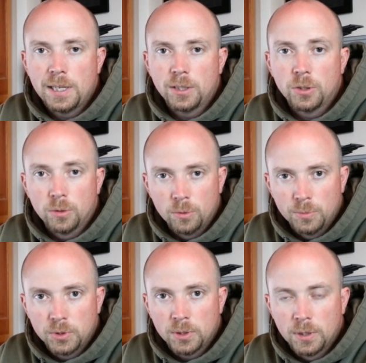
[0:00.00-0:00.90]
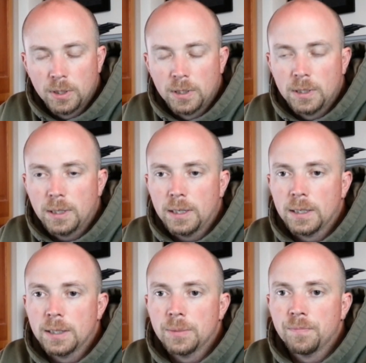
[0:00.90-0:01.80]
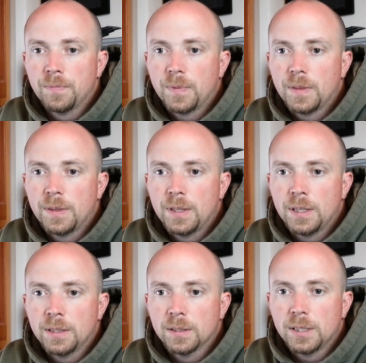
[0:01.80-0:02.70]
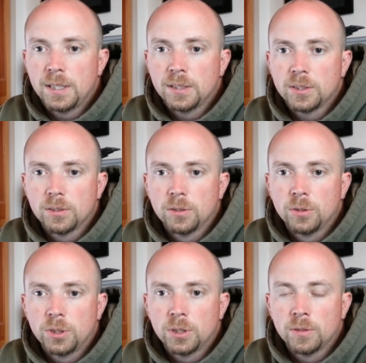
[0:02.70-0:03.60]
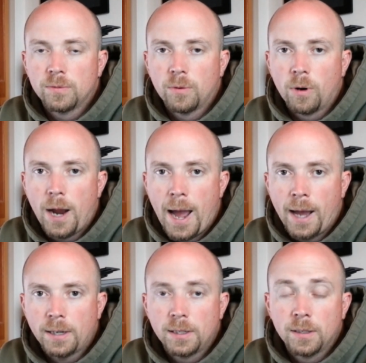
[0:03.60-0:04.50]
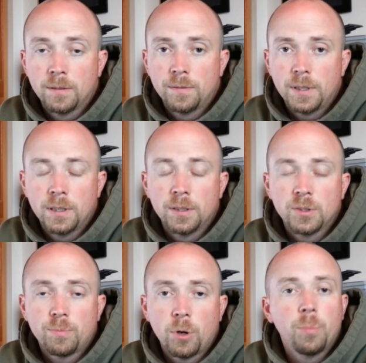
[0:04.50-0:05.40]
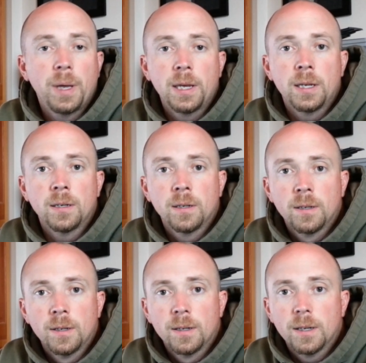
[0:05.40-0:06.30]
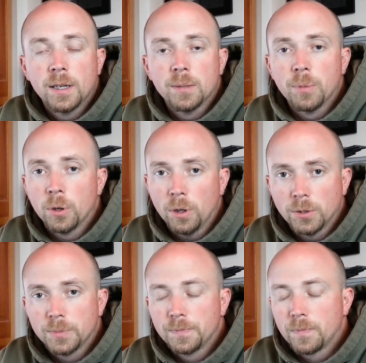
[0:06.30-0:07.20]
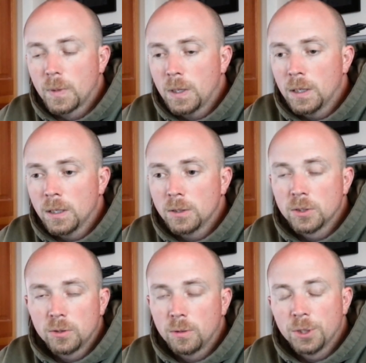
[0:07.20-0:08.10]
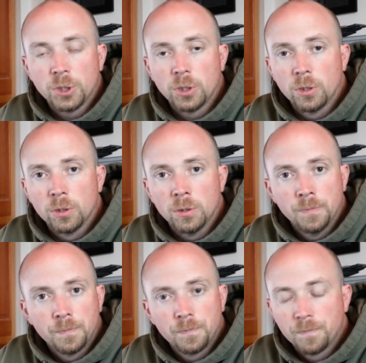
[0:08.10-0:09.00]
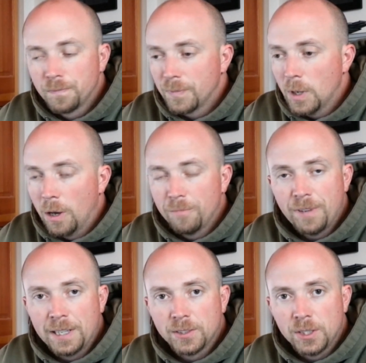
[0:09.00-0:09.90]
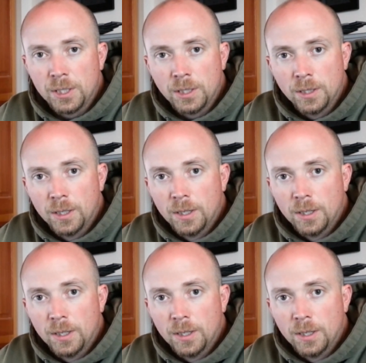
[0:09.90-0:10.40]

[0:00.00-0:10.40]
heat tubes. Um, the leading solution for active is propane uh, burners, uh, just traditional, non fancy,